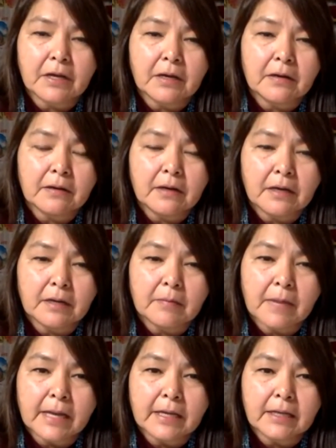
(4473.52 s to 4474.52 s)

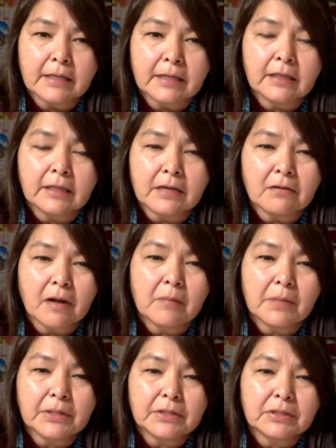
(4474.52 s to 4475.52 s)
my late
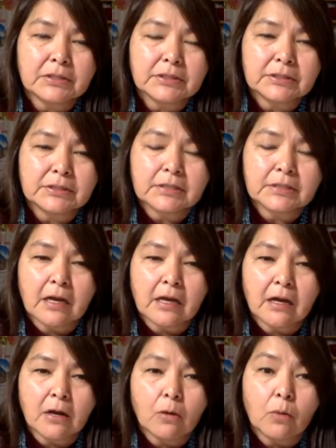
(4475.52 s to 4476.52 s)
grandmother's
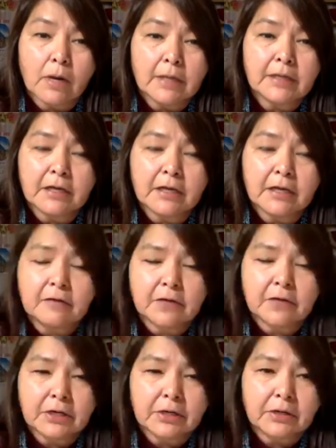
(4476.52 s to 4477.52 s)
one of
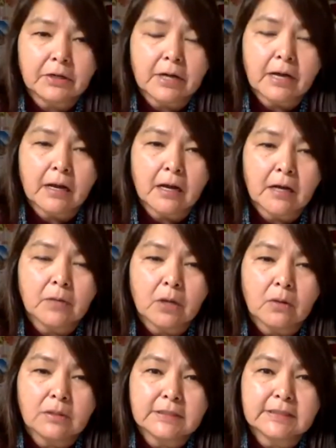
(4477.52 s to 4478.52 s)
her
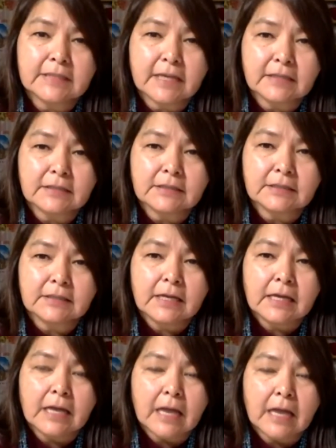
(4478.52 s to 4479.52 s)
old sets.
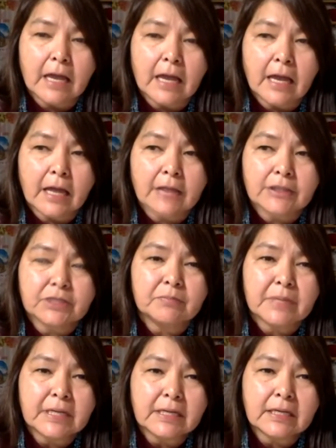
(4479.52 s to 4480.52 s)
And to
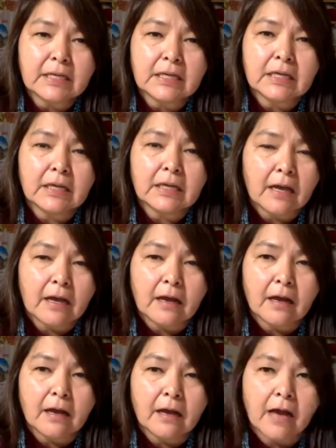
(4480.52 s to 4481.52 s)
me,
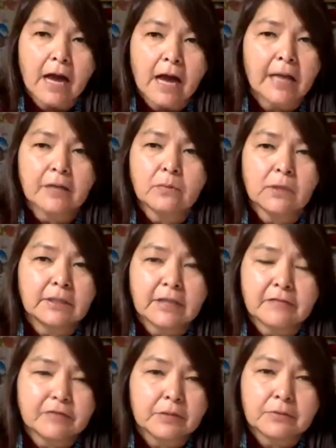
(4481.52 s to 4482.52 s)
I will
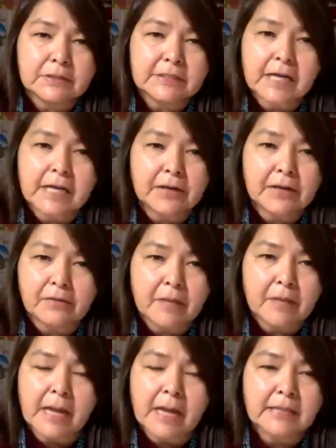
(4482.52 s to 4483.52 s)
never retire them.
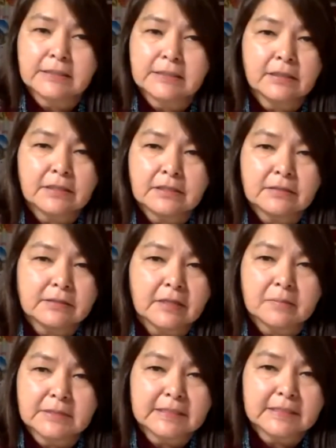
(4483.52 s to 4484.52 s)
I still use
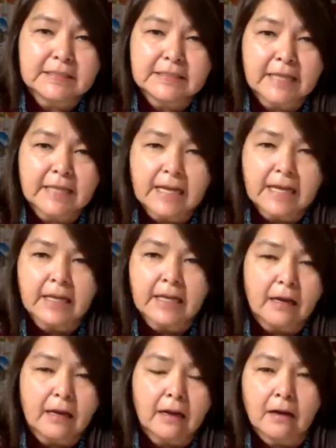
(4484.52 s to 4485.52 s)
them today
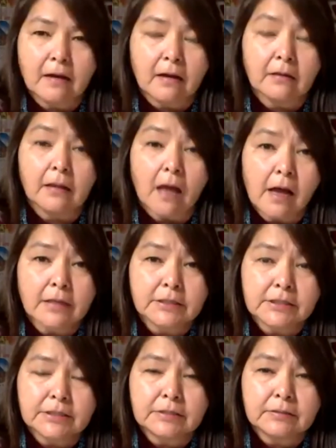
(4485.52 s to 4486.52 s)
a lot
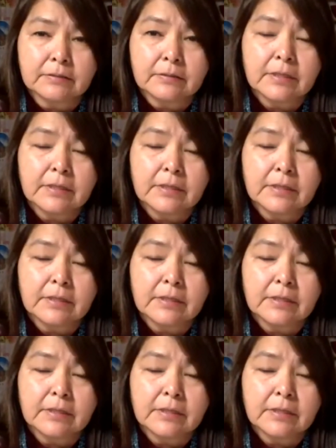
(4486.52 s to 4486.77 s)
too.